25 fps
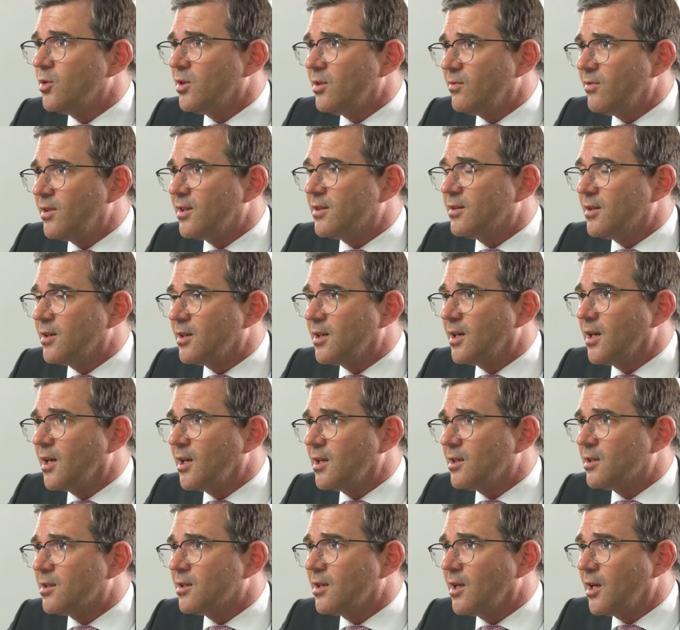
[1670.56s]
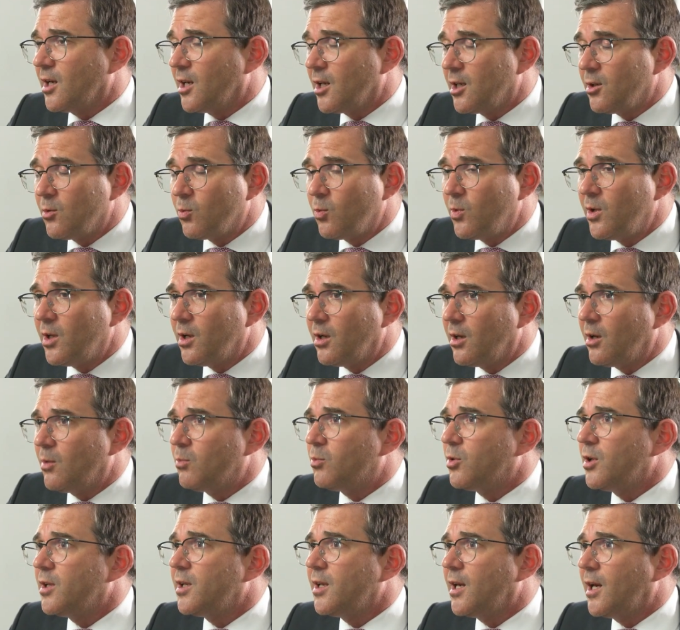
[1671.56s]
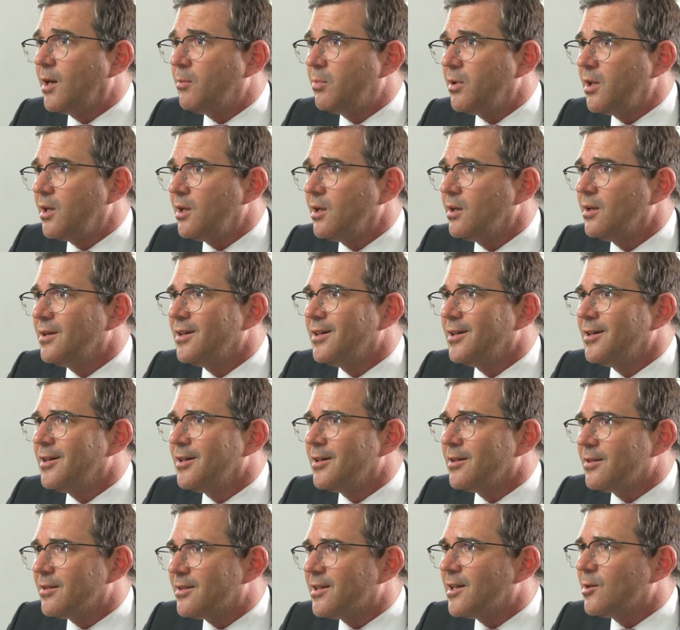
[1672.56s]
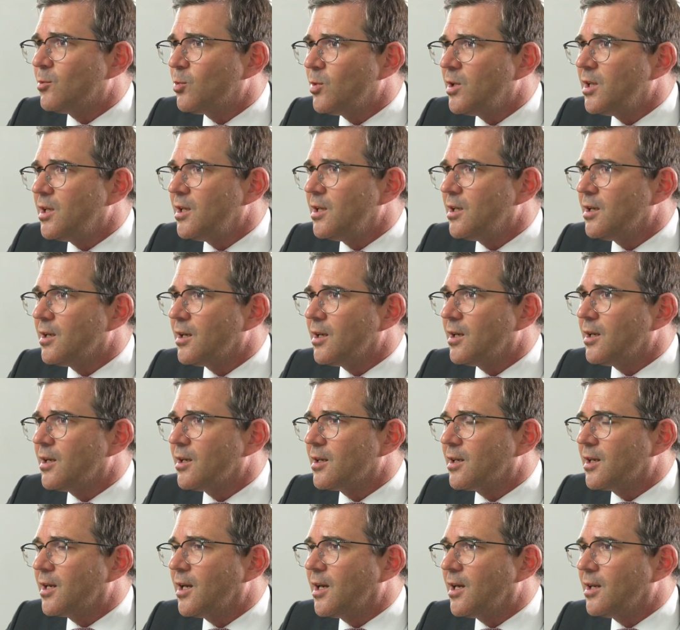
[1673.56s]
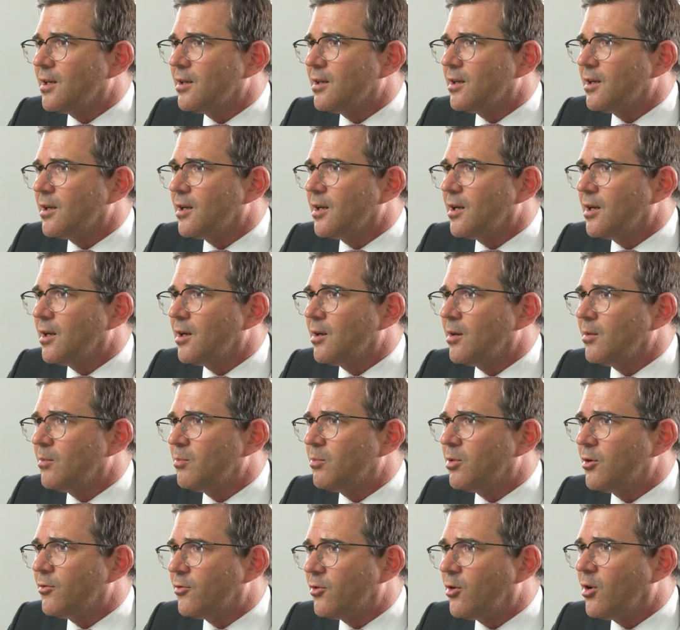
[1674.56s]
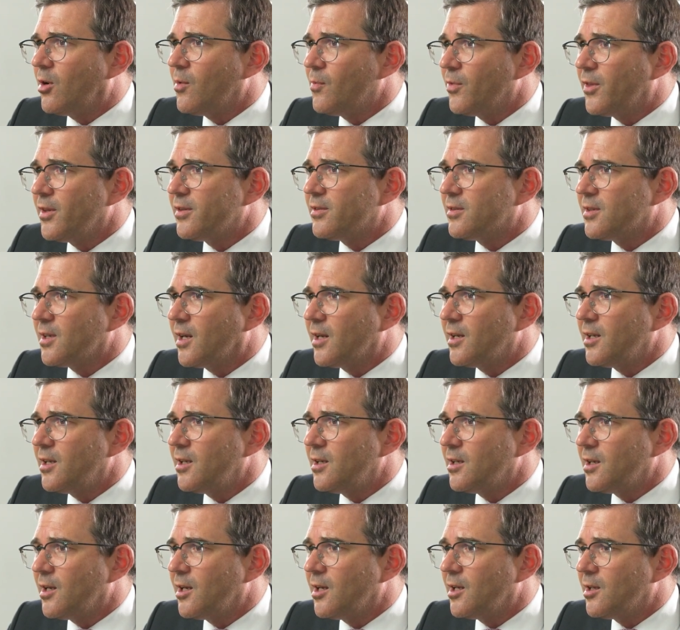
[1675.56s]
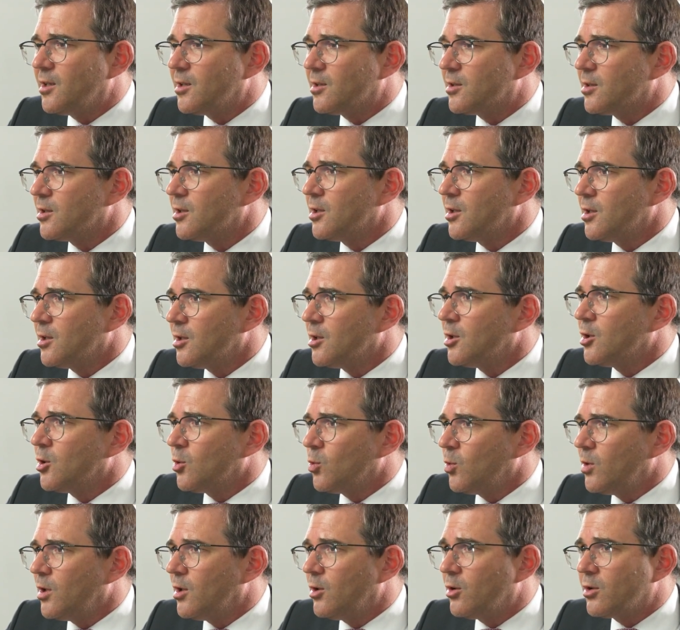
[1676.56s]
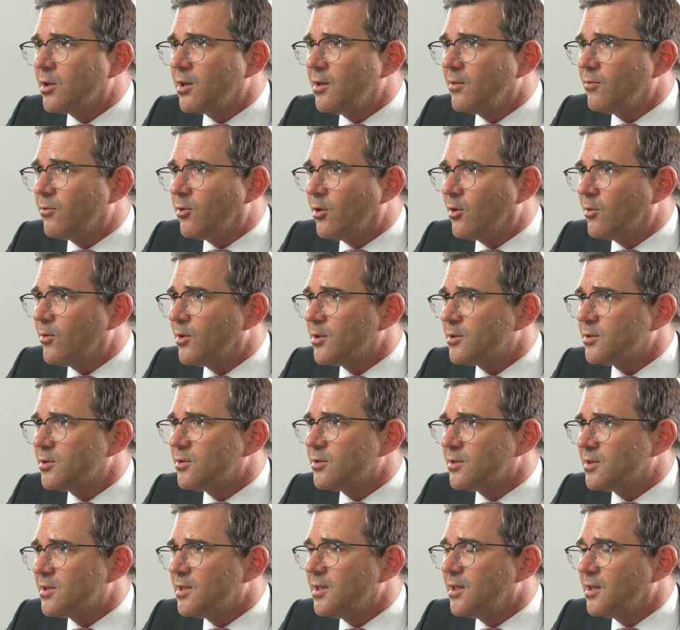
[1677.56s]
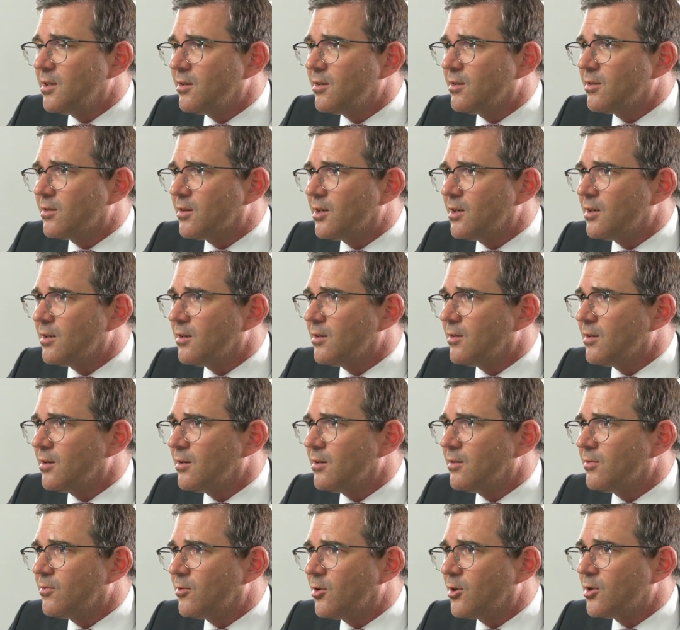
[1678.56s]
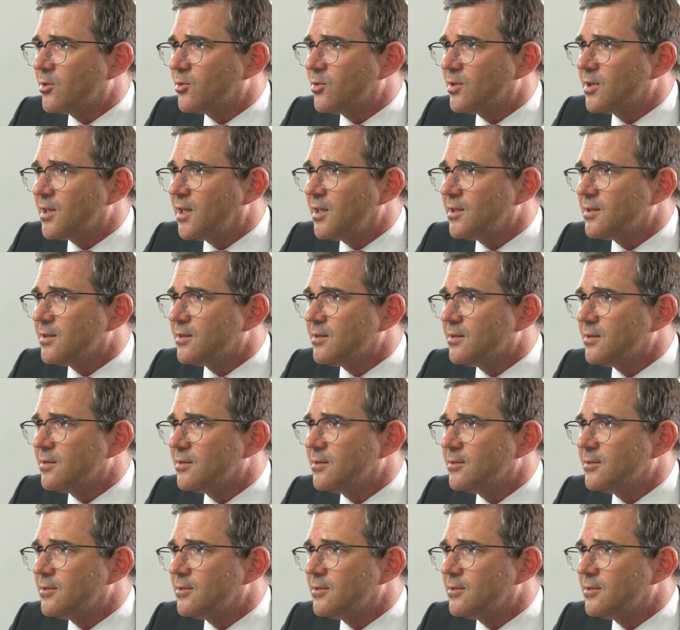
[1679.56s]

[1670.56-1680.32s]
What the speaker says: investigate. And we are pretty happy that we can perform this study, and we are looking forward to seeing the first results.